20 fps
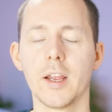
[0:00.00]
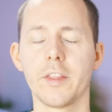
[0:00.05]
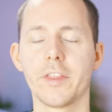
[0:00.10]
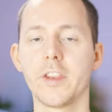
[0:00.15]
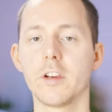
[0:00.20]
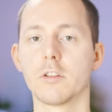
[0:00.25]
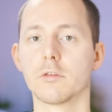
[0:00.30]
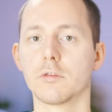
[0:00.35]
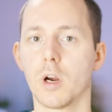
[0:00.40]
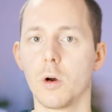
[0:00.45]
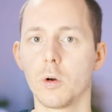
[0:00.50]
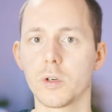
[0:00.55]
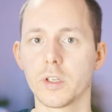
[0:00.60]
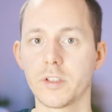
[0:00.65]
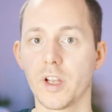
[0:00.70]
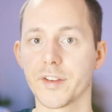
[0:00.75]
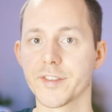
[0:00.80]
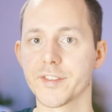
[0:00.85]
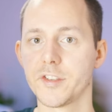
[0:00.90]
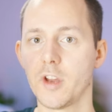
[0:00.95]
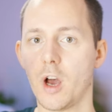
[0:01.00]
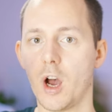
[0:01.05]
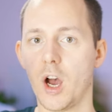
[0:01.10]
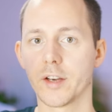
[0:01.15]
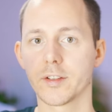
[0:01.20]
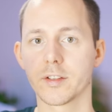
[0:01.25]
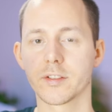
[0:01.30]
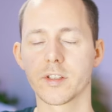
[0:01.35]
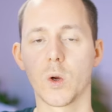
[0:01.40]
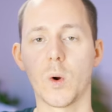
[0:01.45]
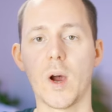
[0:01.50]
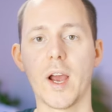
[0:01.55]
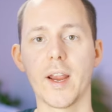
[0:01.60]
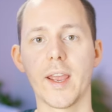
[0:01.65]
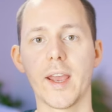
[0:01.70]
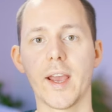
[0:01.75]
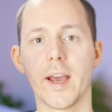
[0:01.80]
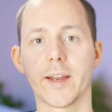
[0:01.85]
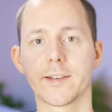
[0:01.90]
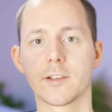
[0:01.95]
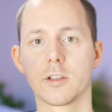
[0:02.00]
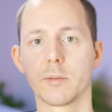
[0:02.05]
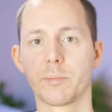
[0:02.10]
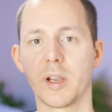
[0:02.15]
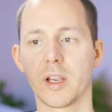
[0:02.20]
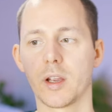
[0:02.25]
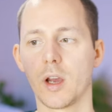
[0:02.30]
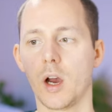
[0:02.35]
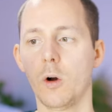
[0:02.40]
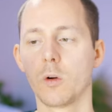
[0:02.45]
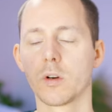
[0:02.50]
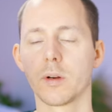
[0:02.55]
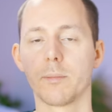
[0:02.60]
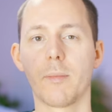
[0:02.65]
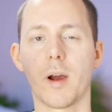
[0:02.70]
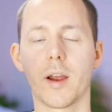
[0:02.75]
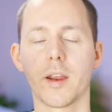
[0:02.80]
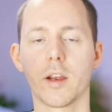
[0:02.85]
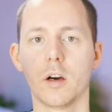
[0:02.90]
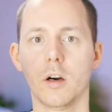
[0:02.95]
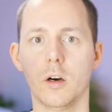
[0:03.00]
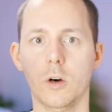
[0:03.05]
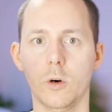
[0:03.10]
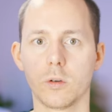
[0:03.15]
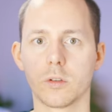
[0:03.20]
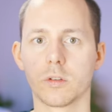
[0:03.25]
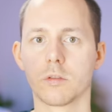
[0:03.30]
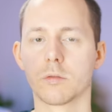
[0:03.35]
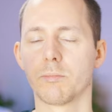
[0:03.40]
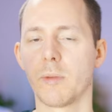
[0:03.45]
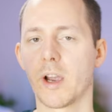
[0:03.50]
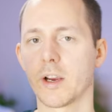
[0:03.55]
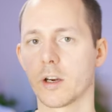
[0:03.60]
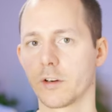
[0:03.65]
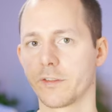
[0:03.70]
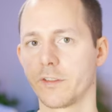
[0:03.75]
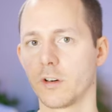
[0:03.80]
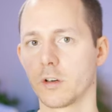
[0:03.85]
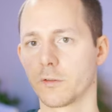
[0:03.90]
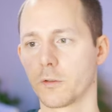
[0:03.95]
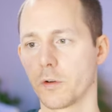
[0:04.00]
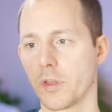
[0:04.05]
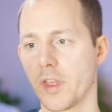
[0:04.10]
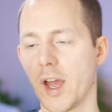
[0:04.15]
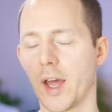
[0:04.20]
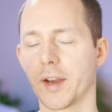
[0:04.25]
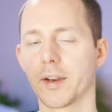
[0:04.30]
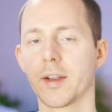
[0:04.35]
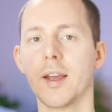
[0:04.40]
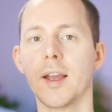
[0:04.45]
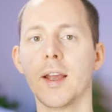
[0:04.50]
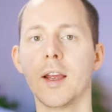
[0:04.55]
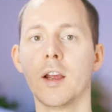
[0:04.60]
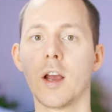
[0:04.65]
The Rode does not, so I had to pick out my own microphone for that.